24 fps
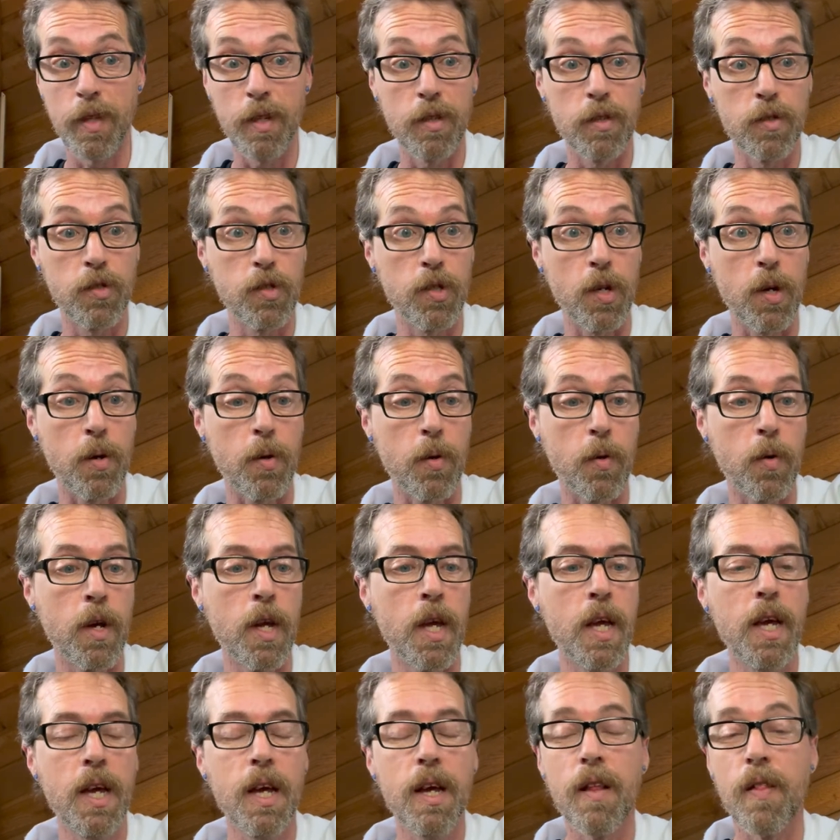So
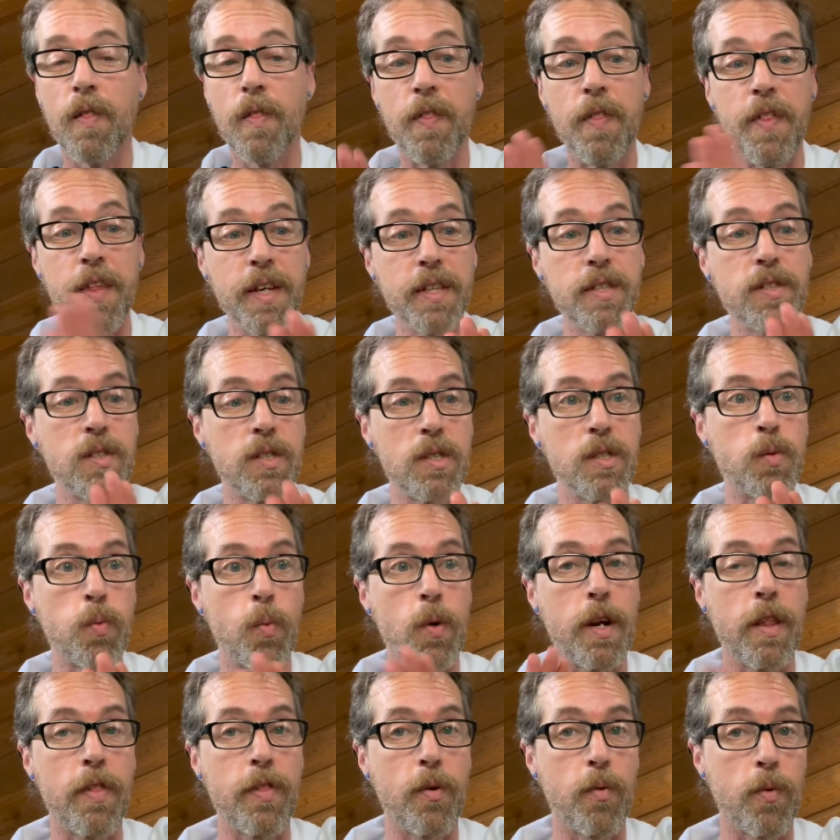this is
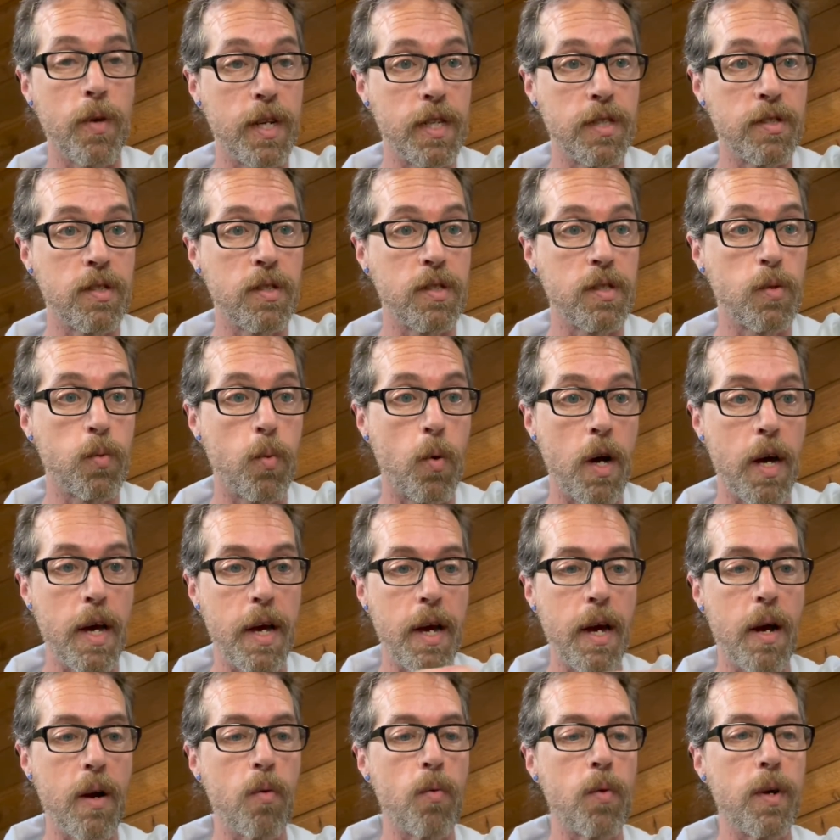one of the reasons why
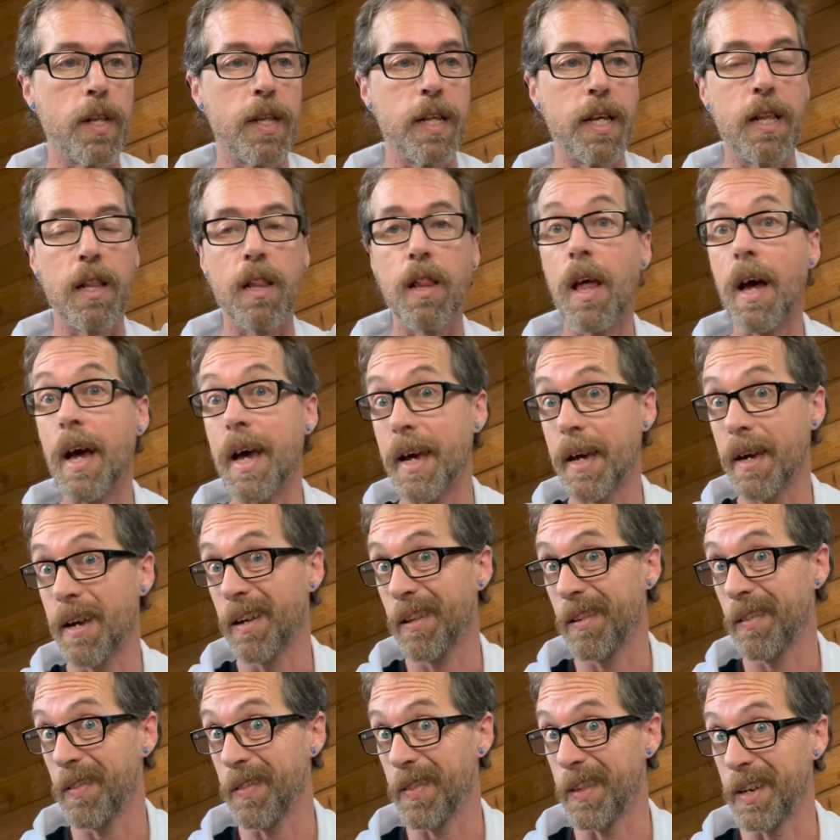I really like
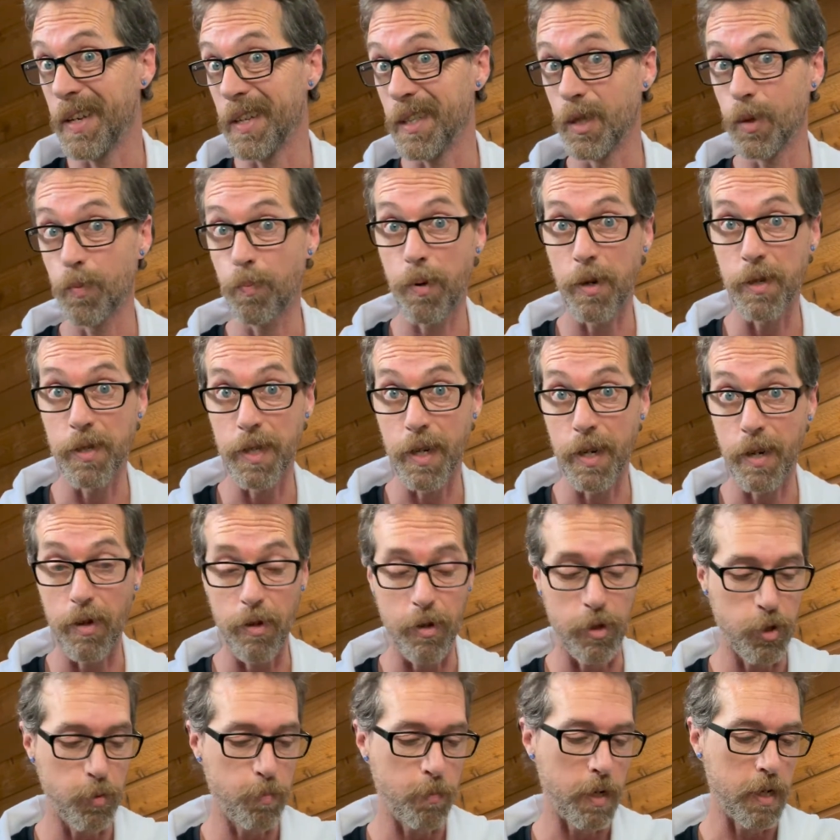these particular
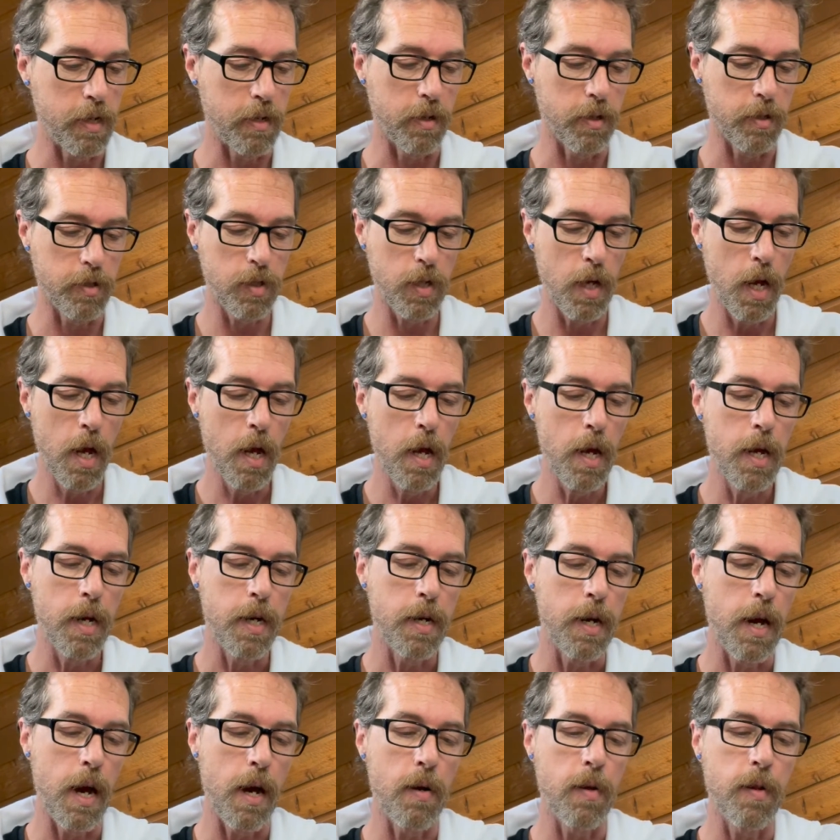spindles.
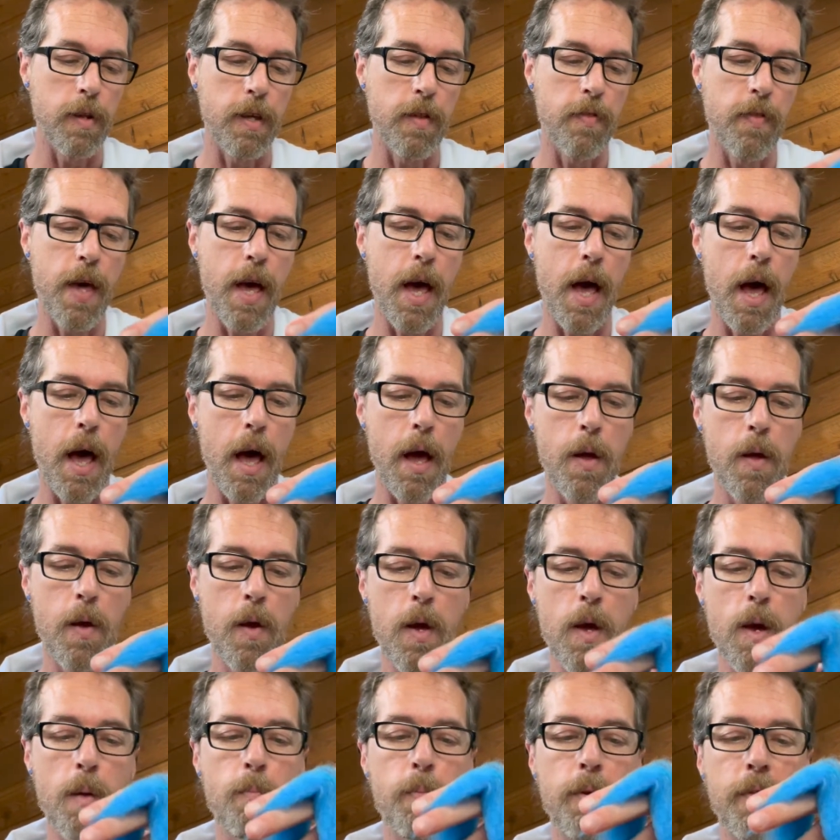Not only that,
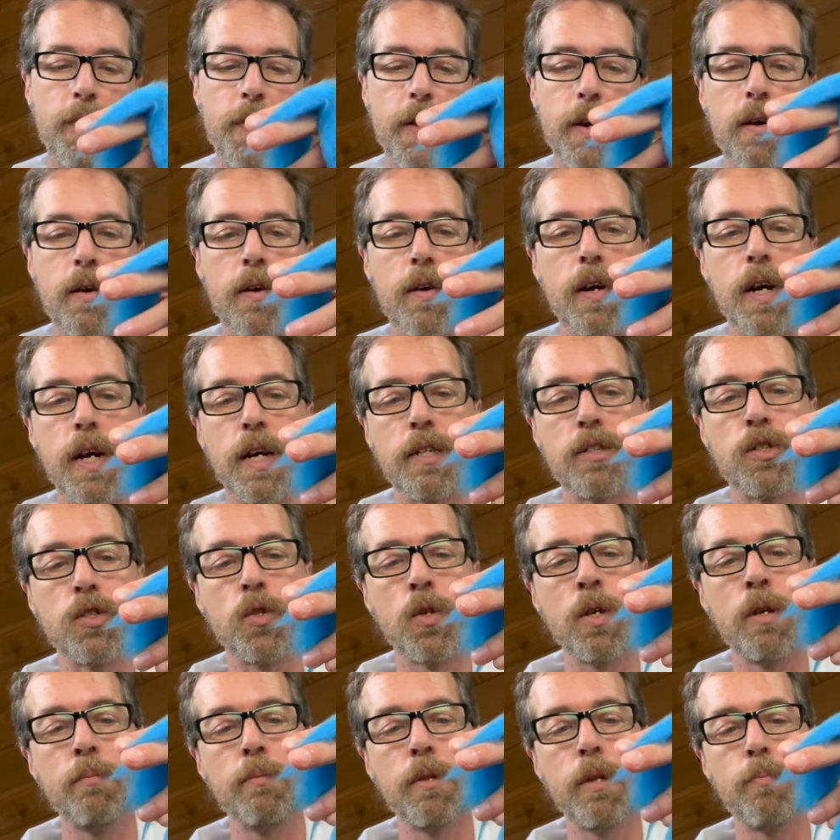but they're
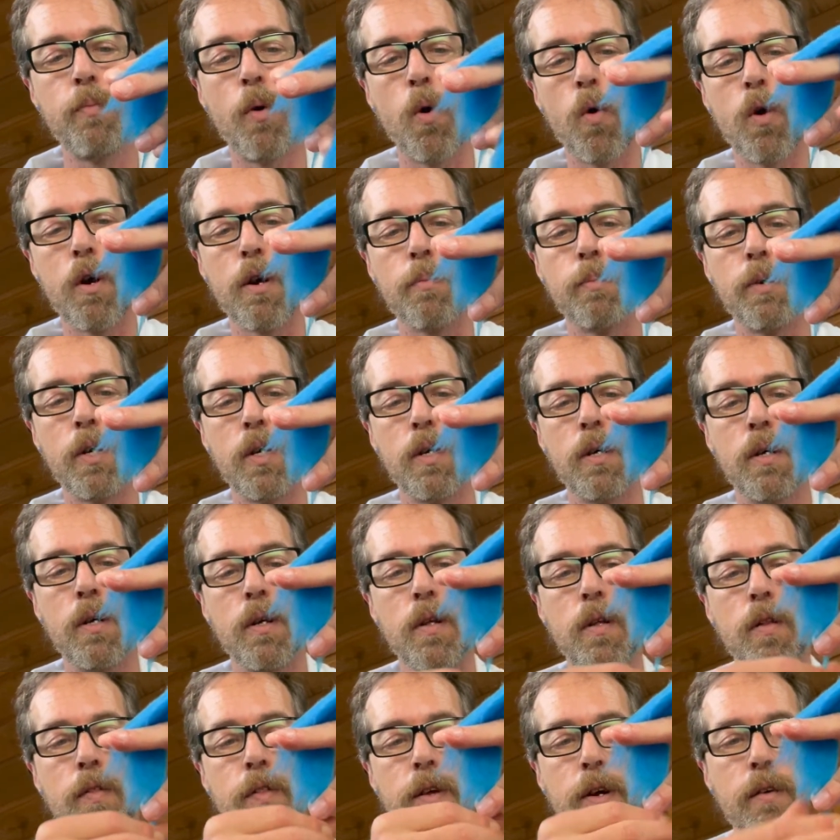extremely
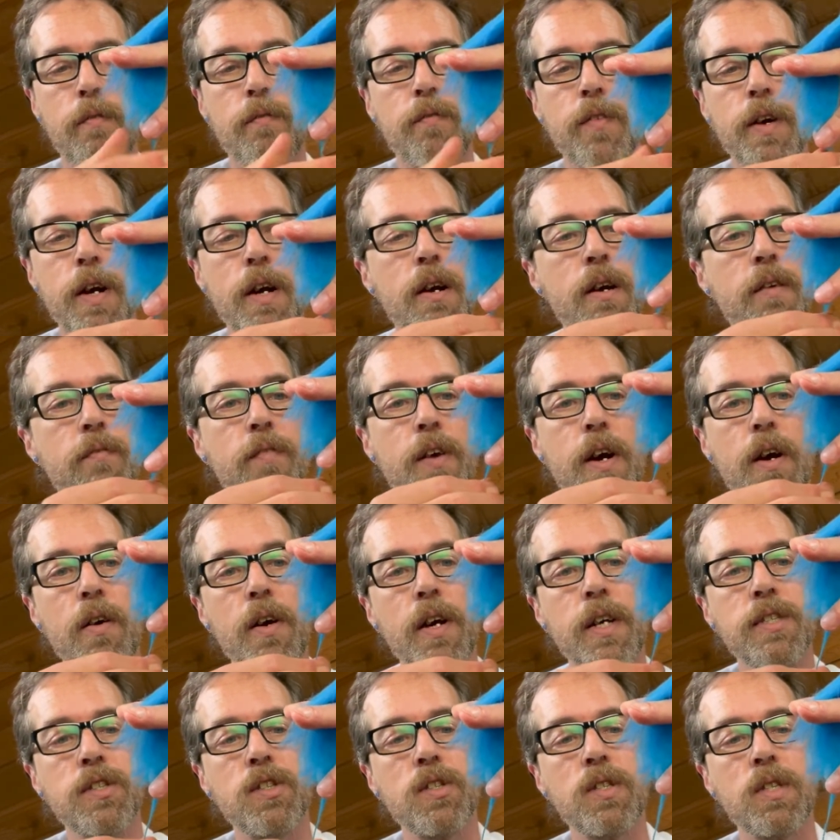portable. They're very,
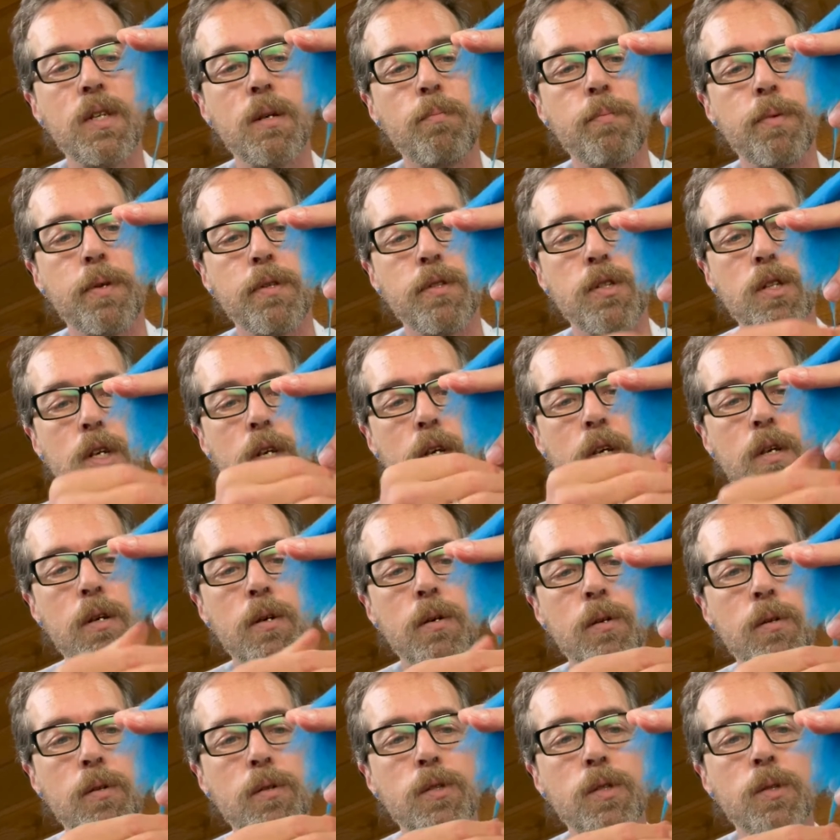very simple to
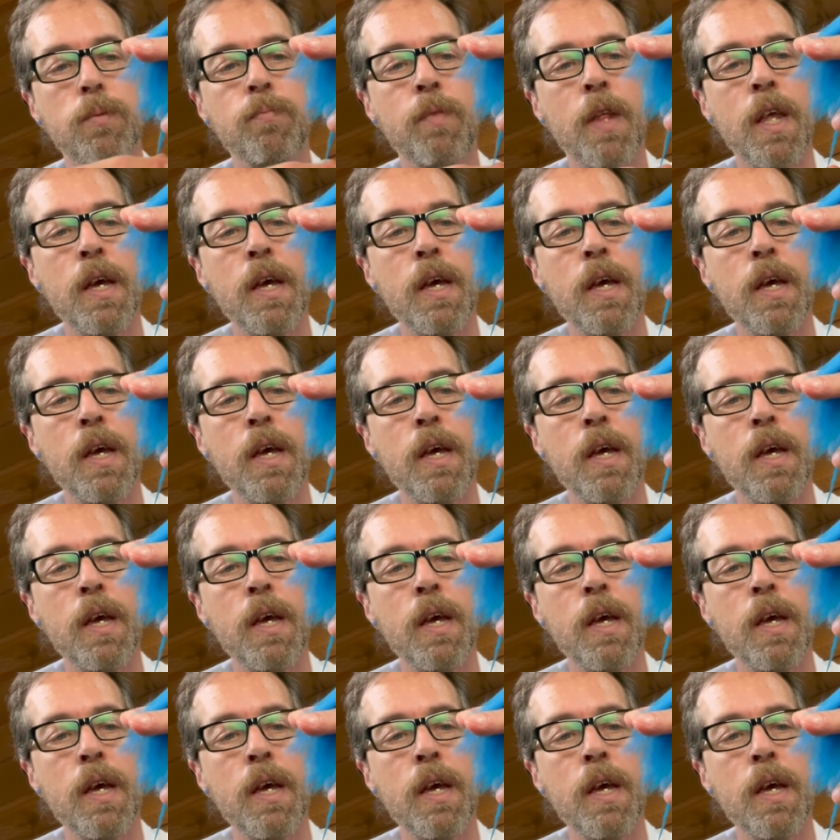use.